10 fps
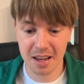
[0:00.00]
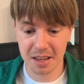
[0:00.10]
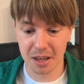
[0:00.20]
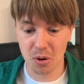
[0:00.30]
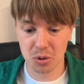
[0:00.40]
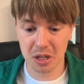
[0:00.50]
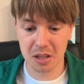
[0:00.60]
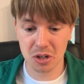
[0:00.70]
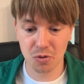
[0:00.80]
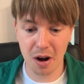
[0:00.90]
He goes king
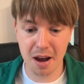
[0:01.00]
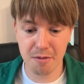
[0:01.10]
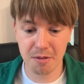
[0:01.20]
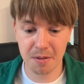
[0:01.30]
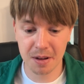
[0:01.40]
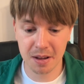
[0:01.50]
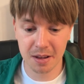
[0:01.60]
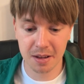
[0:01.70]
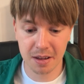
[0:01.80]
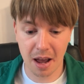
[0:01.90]
h5.
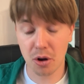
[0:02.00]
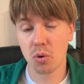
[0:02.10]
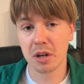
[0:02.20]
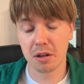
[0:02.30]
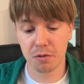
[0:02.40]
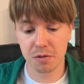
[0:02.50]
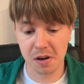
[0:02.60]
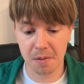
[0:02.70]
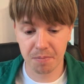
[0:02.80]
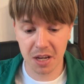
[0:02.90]
I go king
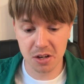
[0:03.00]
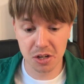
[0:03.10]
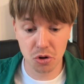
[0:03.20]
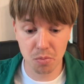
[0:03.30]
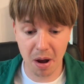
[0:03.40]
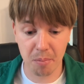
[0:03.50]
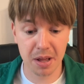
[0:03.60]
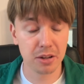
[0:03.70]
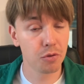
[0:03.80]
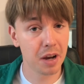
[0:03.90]
f3, continuing my
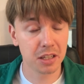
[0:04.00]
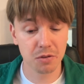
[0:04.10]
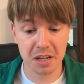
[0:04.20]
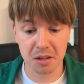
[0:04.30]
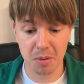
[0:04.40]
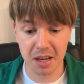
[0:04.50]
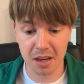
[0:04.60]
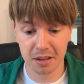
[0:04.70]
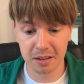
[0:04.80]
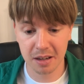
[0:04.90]
plan of activating my
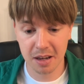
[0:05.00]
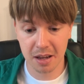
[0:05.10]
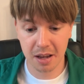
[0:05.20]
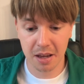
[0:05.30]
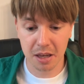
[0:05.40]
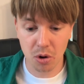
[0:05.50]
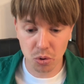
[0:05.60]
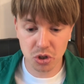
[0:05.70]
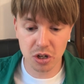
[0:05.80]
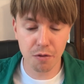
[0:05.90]
king. He
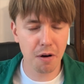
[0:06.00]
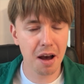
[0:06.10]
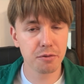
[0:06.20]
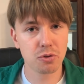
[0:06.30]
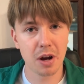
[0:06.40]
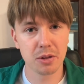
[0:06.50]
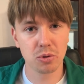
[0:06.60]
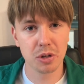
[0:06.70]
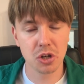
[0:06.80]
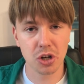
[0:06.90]
goes g5, trying
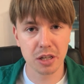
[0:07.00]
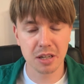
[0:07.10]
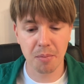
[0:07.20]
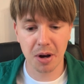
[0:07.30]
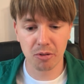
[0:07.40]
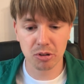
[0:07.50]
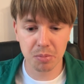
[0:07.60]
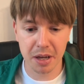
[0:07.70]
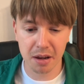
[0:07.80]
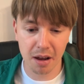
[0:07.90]
to initiate some
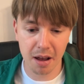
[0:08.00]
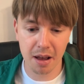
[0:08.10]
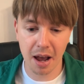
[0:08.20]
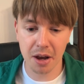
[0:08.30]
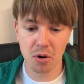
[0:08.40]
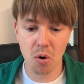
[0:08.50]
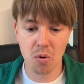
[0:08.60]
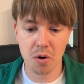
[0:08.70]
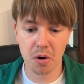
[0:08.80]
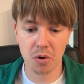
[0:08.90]
counterplay. I
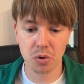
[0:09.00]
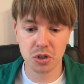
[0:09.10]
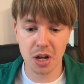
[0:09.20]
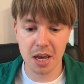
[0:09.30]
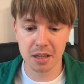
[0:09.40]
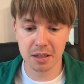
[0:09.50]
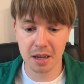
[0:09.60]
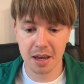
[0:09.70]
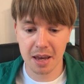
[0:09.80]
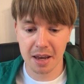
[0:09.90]
go rook g8.
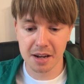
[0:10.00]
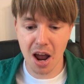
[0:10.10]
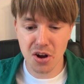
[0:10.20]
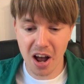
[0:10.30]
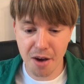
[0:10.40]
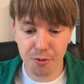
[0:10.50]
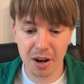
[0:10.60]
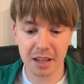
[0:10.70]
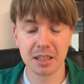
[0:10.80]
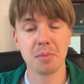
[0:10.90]
And now I've
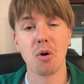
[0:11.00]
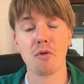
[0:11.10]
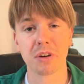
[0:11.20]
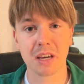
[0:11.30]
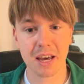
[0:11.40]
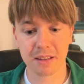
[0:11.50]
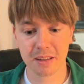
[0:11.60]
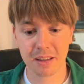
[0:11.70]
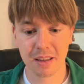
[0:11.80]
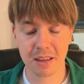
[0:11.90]
cut him off again.
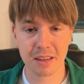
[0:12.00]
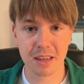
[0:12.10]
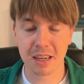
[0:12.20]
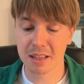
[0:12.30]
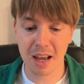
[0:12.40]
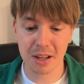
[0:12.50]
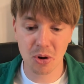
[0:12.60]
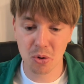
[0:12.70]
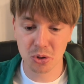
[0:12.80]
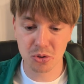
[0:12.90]
He cannot
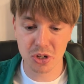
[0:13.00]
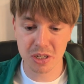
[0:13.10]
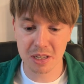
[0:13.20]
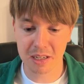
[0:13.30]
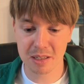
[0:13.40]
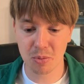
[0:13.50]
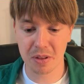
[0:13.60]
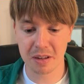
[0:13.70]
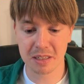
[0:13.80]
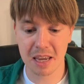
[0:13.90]
go to g6
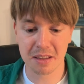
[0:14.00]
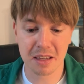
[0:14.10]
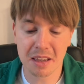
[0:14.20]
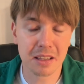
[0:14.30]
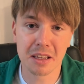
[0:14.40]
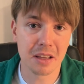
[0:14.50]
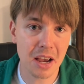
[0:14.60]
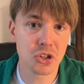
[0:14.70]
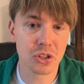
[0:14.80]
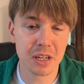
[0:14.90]
with his king.
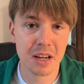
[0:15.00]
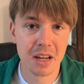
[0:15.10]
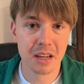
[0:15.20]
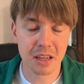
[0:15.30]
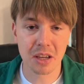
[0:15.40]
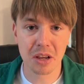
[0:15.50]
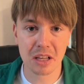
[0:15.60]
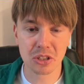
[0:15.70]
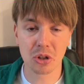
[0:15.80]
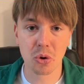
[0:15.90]
He
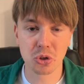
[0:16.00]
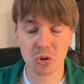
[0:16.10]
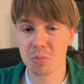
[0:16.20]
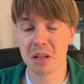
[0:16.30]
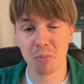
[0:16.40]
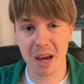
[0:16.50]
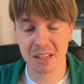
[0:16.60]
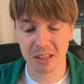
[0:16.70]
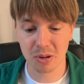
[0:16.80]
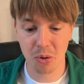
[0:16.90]
is close to being
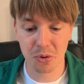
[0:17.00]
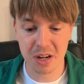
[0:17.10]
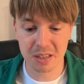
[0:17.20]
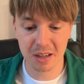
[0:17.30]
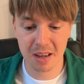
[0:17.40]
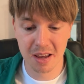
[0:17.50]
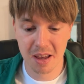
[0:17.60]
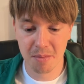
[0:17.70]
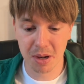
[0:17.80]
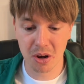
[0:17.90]
mated already.
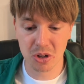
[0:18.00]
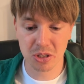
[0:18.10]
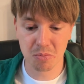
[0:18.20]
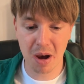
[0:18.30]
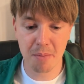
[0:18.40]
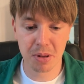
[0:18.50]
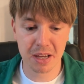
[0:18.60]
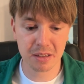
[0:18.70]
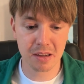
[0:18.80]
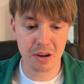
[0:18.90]
Because my
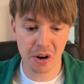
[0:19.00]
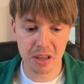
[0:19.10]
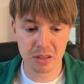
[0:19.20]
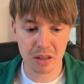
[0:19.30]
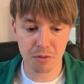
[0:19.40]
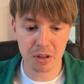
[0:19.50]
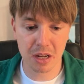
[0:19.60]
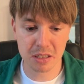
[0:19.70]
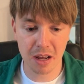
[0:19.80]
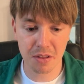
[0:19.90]
plan here is, if he
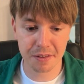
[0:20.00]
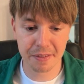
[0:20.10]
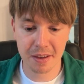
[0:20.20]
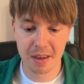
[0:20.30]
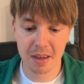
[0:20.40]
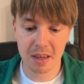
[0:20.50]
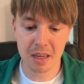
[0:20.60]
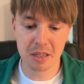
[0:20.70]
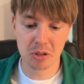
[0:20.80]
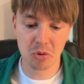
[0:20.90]
does nothing,
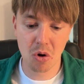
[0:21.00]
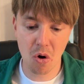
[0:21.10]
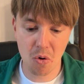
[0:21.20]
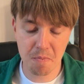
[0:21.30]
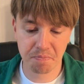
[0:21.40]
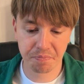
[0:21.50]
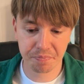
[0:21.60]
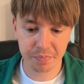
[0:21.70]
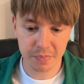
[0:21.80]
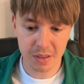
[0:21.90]
is to go
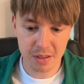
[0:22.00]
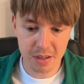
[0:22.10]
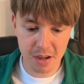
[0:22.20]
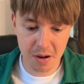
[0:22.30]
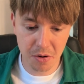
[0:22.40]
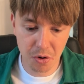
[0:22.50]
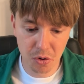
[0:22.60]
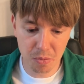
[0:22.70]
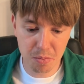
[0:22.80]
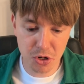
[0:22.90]

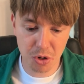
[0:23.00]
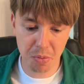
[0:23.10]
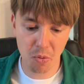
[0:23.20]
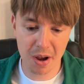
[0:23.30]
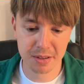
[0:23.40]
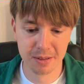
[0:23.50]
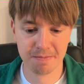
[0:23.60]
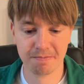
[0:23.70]
bishop e1.